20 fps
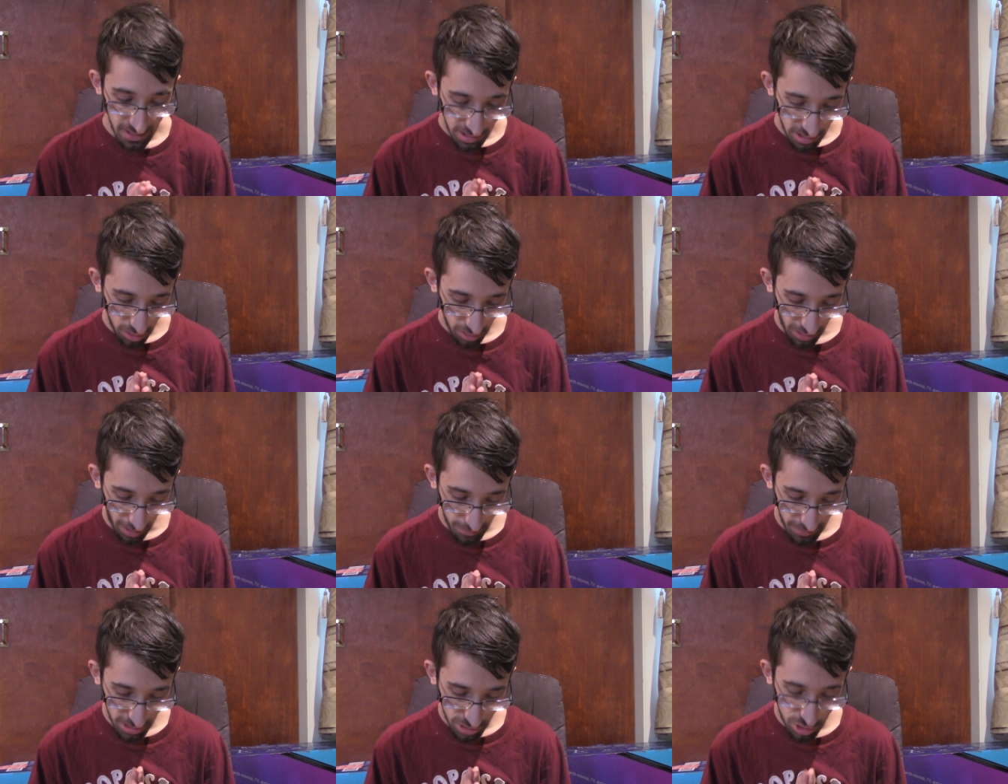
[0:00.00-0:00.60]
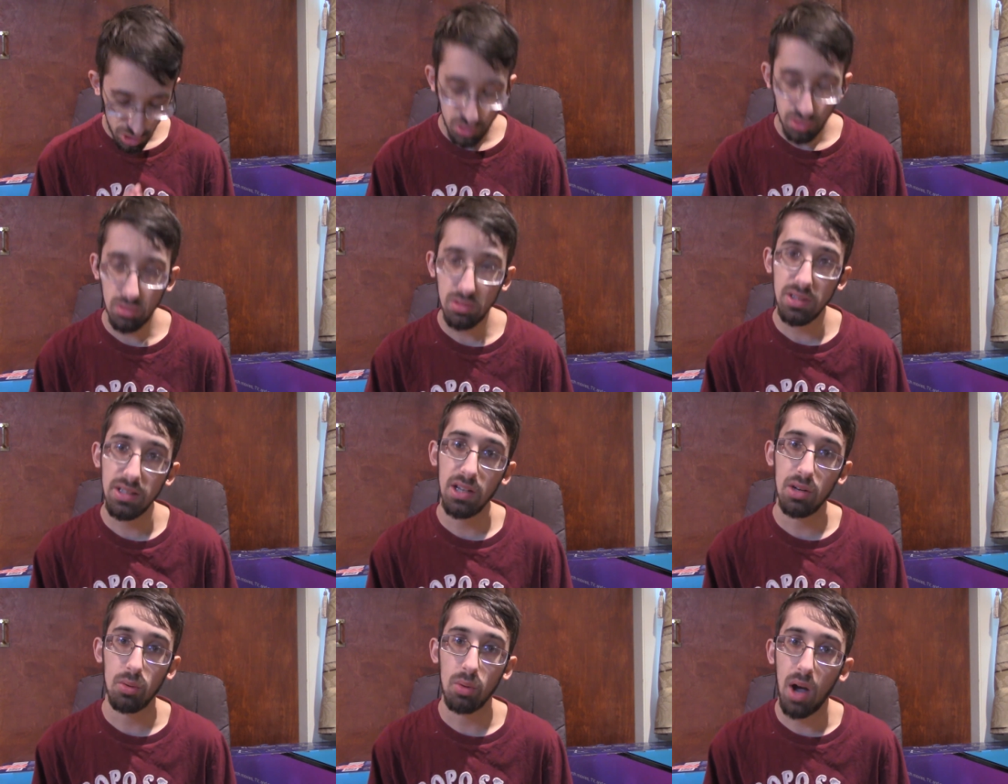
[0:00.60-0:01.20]
Konami
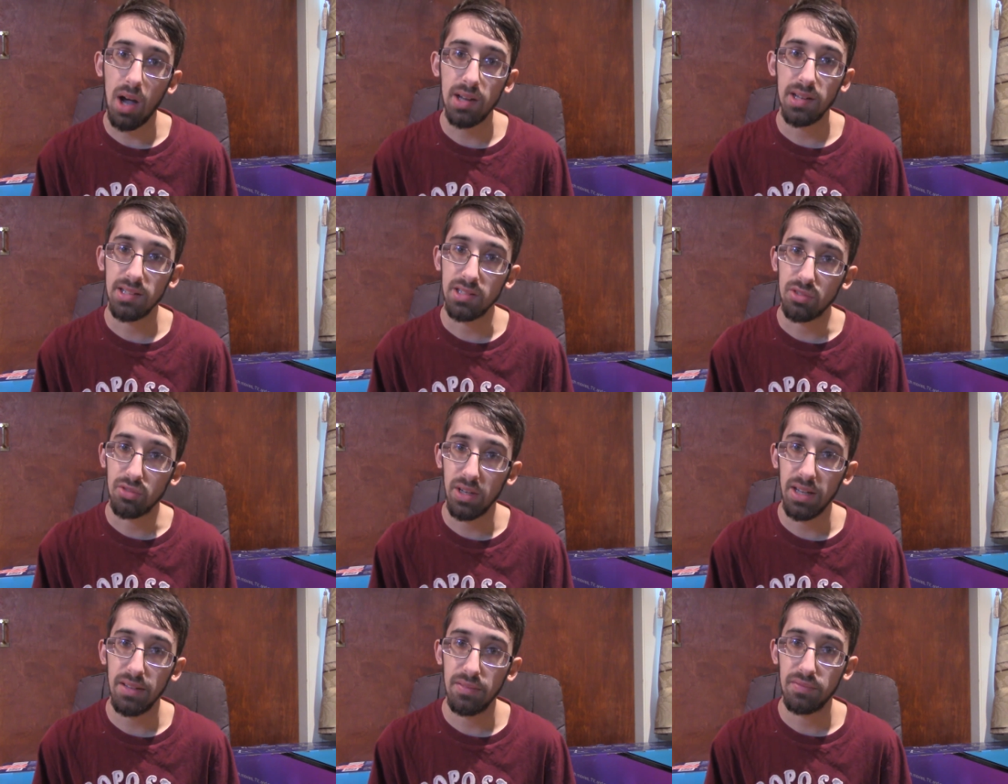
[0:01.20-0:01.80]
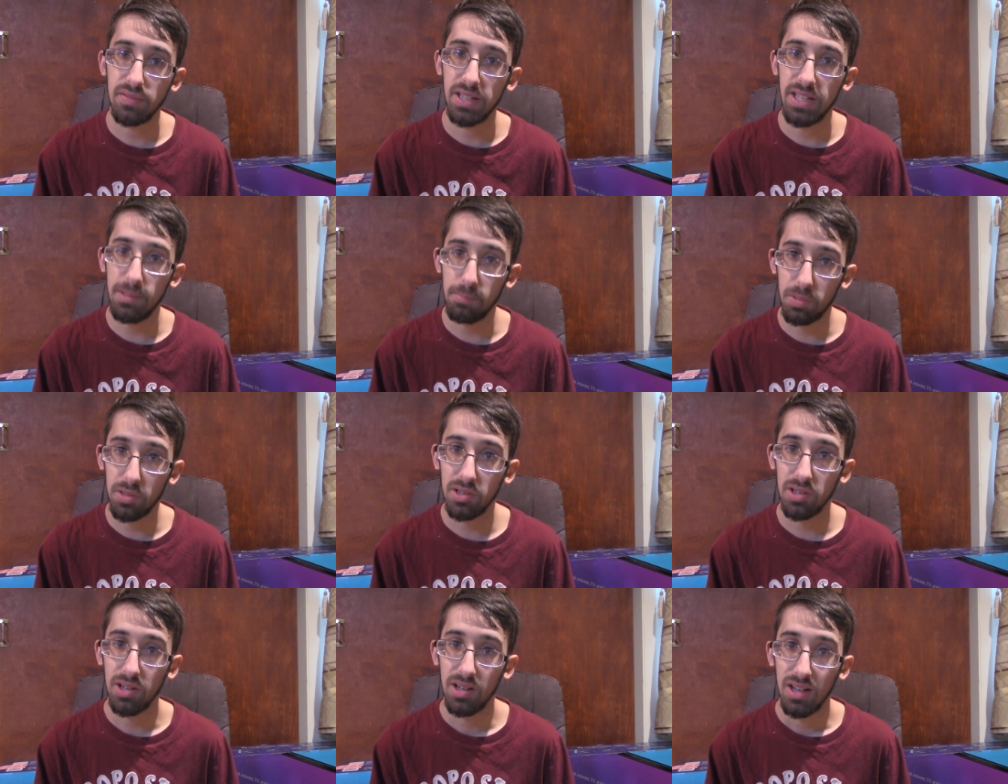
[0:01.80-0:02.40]
truly eroded
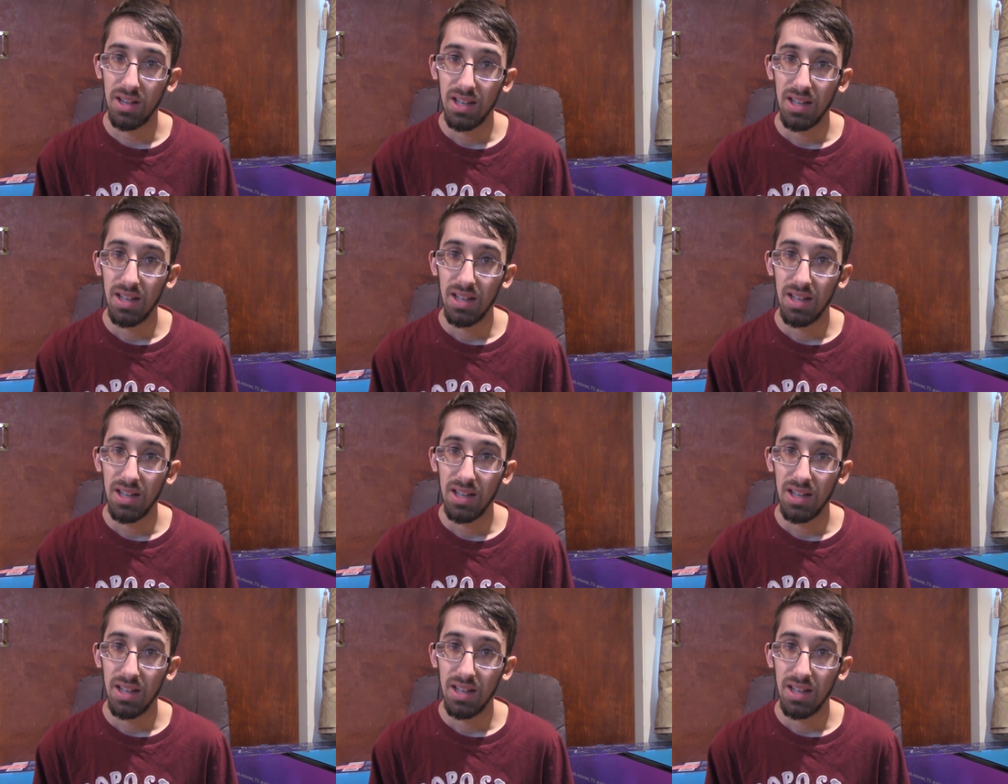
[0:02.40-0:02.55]
Gravekeeper,